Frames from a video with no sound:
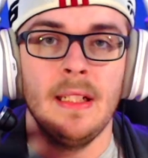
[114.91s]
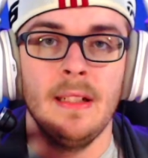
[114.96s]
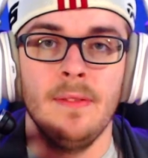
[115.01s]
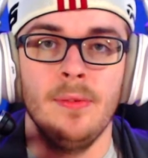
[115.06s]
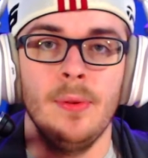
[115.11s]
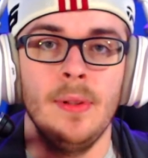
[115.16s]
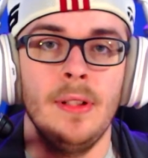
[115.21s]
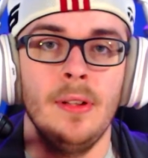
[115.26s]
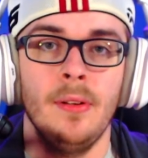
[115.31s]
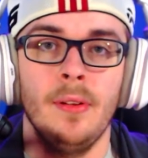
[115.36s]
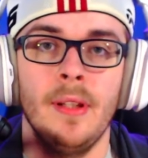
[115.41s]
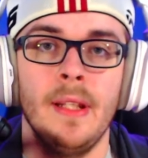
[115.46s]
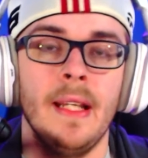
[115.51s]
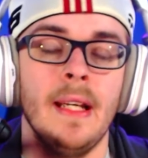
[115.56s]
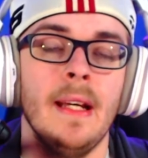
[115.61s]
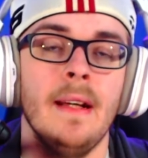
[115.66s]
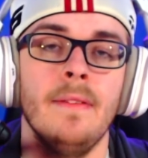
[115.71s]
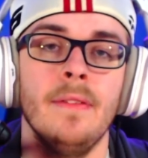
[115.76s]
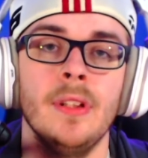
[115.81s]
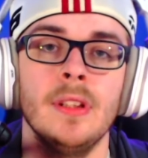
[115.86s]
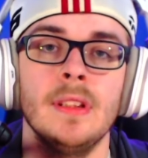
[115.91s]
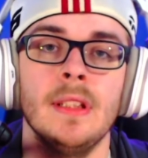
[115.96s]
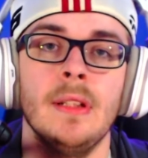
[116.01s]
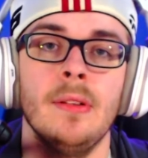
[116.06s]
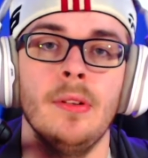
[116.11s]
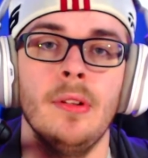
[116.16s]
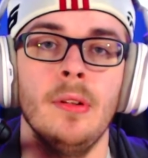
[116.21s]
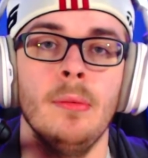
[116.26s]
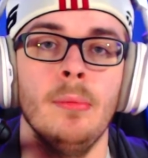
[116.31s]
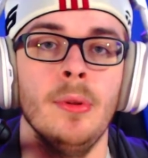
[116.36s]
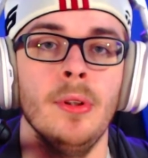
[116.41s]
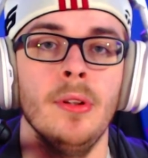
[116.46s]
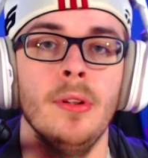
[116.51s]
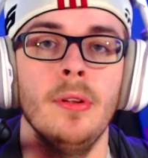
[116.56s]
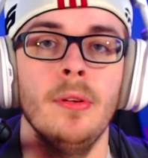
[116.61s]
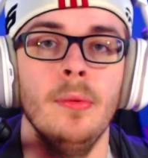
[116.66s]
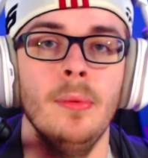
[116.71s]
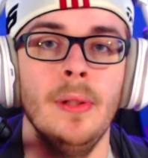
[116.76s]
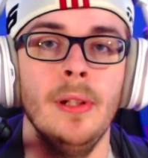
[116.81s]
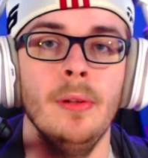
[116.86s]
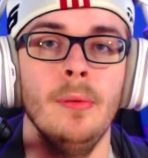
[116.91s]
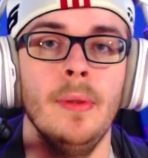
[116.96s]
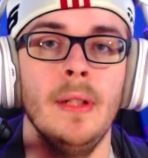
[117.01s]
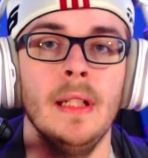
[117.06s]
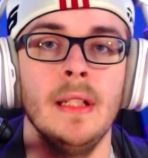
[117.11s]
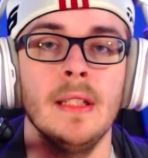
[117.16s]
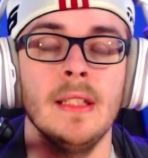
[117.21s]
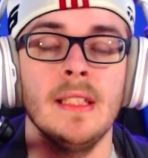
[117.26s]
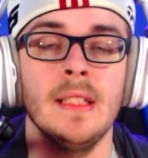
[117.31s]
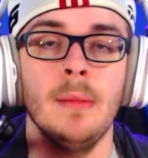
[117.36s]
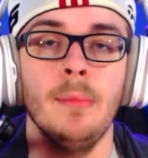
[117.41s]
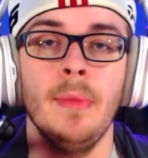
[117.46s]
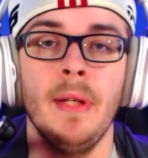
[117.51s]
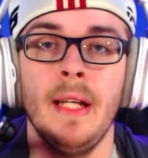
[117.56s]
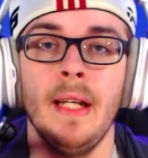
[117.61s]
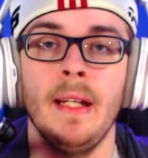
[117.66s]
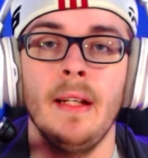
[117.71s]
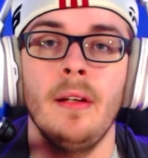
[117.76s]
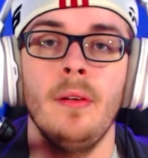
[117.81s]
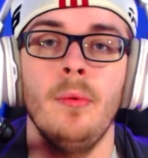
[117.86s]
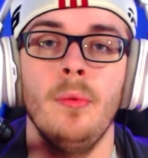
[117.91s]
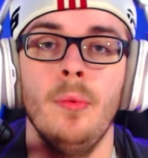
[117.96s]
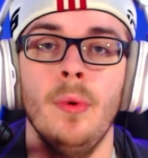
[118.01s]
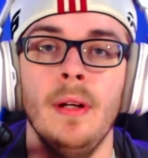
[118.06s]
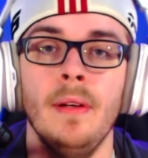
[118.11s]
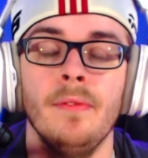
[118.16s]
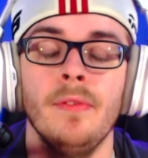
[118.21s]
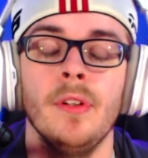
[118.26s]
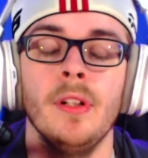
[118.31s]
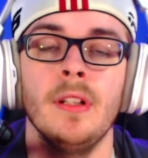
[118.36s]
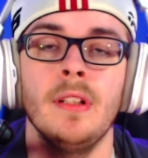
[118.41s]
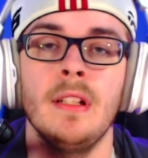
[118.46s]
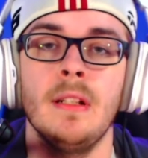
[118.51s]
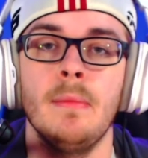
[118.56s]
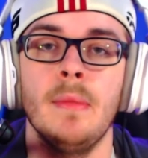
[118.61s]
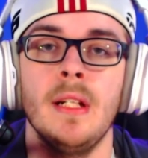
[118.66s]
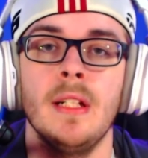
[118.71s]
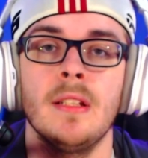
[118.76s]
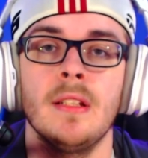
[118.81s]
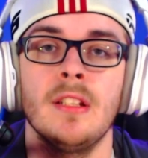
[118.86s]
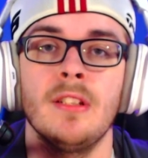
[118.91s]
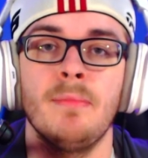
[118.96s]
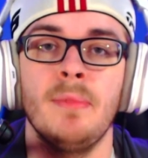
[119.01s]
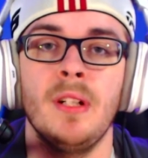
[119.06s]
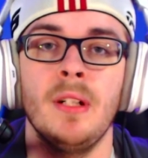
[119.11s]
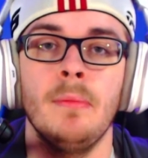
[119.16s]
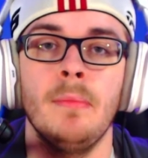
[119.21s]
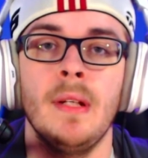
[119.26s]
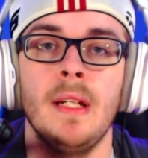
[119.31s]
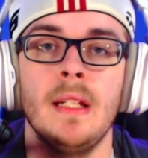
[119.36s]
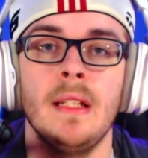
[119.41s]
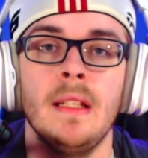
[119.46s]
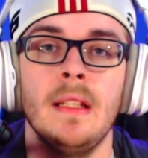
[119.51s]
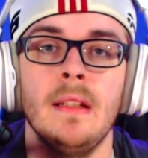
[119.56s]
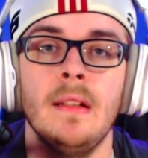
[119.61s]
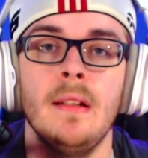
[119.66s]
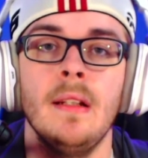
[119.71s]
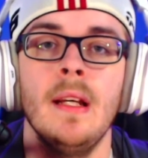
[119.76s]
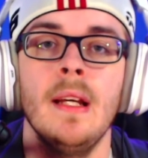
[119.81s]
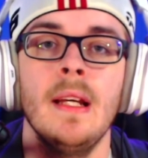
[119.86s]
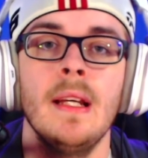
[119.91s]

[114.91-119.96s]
if we know they have us outnumbered, we know we need to sit back, wait for our teammates to spawn back in,